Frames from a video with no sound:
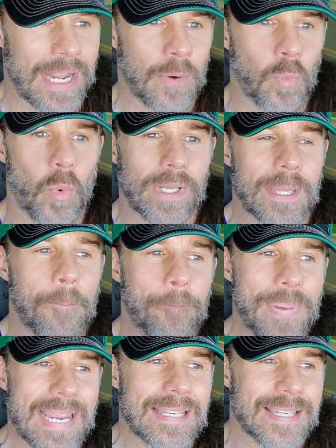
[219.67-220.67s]
and what the
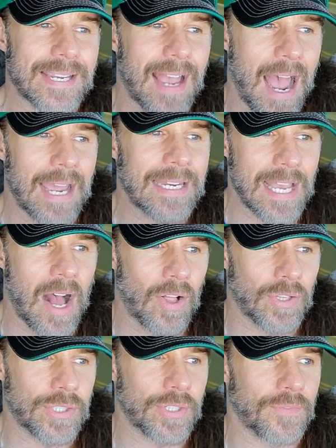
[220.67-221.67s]
basic
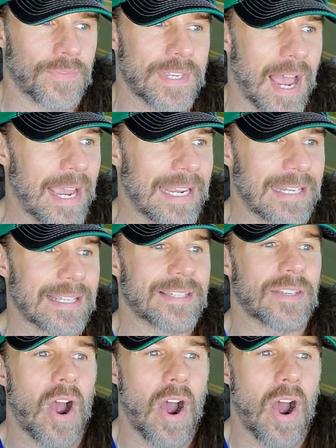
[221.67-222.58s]
ideology of Zionists